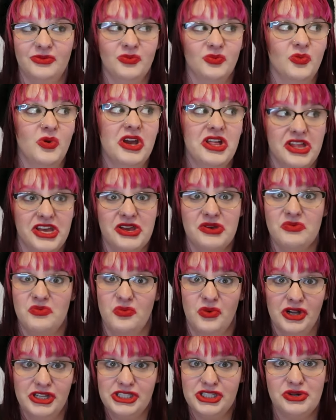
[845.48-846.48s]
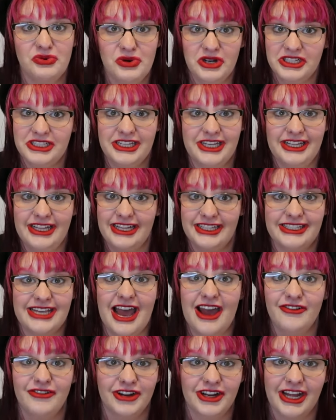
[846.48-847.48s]
Really, what's the worst thing that's
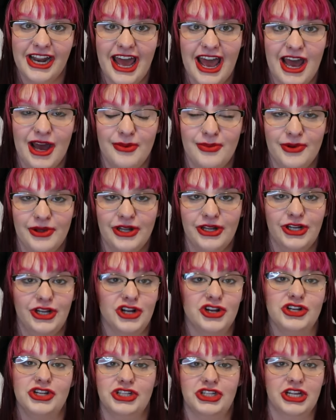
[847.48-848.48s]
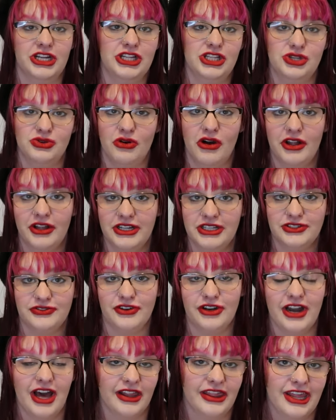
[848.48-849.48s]
ever gonna happen? You're just gonna do all this
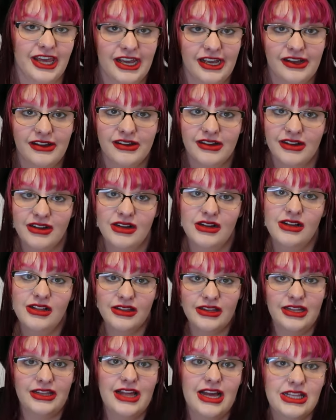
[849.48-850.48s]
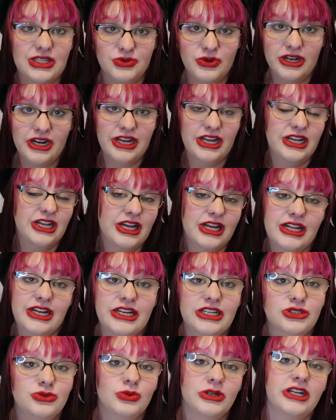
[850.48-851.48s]
for nothing? Then that's what it
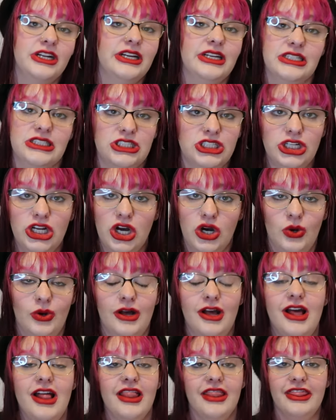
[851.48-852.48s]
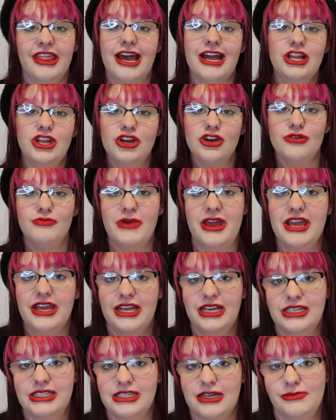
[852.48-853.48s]
is what it is, you know? Then you're
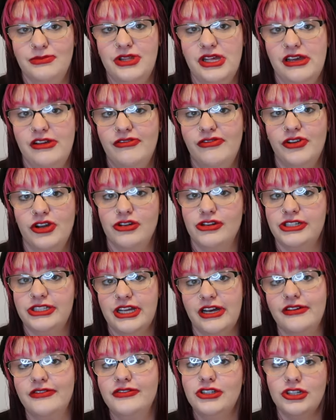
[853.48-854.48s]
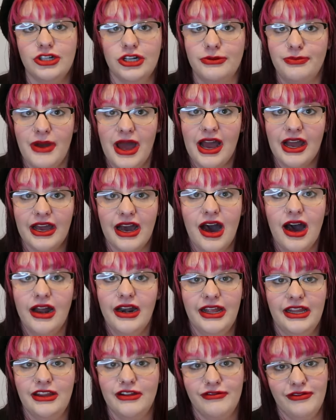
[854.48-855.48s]
making something for yourself to look back
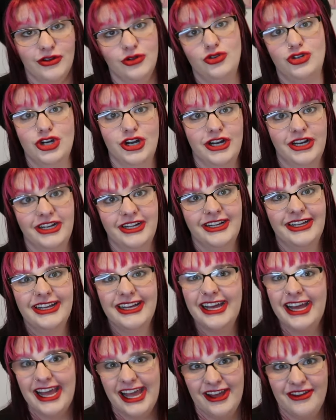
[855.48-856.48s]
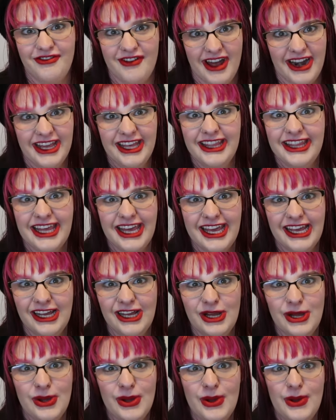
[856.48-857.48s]
on in the future, if anything.